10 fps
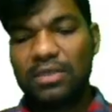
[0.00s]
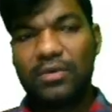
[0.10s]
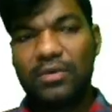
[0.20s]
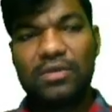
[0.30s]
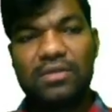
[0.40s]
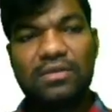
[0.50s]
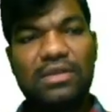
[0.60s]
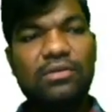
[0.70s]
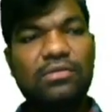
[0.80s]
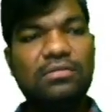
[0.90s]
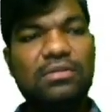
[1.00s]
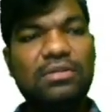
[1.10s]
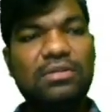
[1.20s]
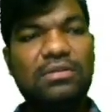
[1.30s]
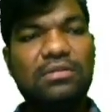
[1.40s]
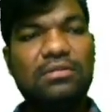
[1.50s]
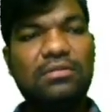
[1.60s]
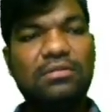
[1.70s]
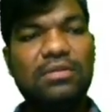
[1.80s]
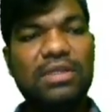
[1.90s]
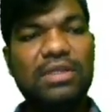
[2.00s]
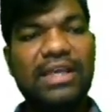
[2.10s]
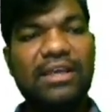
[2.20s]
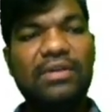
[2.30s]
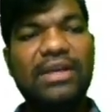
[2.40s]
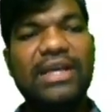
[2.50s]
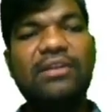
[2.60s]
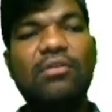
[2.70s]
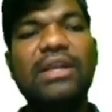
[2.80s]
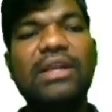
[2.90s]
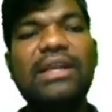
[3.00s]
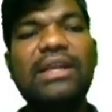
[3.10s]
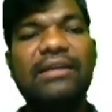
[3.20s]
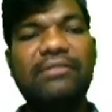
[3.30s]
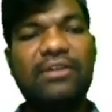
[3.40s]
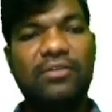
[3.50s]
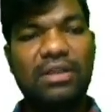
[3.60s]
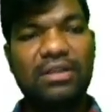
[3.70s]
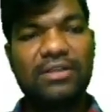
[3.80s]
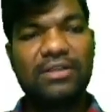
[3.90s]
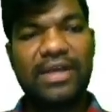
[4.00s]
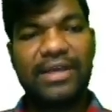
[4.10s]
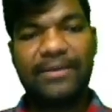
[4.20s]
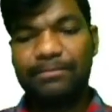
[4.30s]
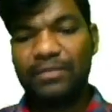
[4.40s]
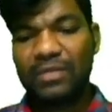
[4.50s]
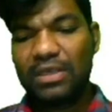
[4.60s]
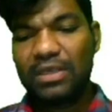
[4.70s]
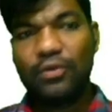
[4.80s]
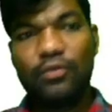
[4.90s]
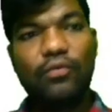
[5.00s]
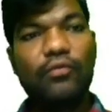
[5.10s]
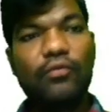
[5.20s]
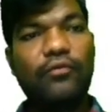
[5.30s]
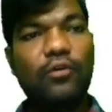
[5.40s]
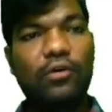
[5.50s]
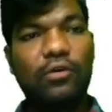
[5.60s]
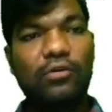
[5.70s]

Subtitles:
Suppose give 3, you will get only 11, 12. That's why give 4.